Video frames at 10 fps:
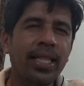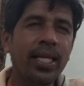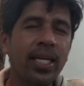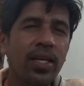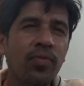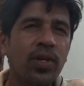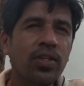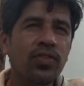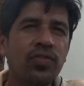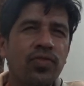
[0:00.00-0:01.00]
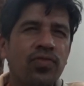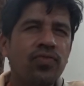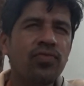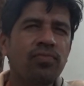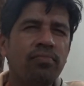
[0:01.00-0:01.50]
I'm sorry
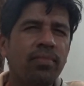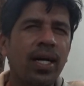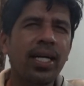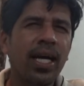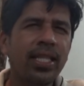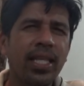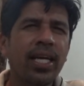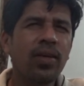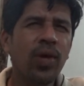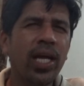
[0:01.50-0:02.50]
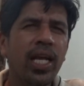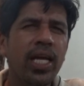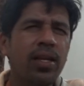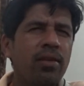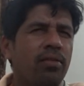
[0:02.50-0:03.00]
for just catching you
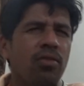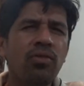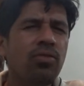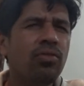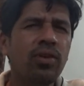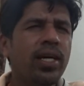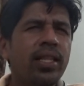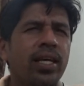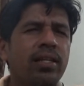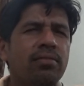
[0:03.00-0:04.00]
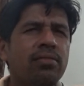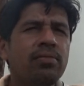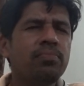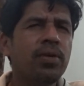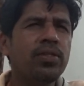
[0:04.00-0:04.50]
unaware. No. I think it's
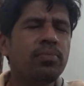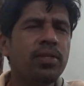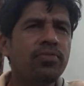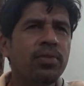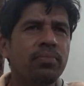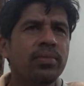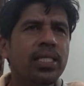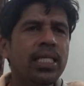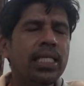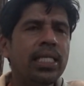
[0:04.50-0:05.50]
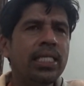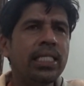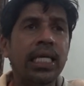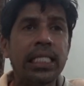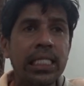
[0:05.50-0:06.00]
possibly from
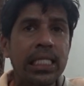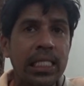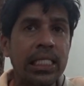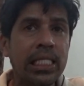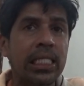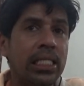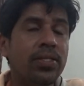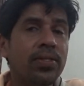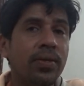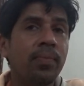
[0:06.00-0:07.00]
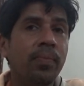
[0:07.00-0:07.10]
1960s.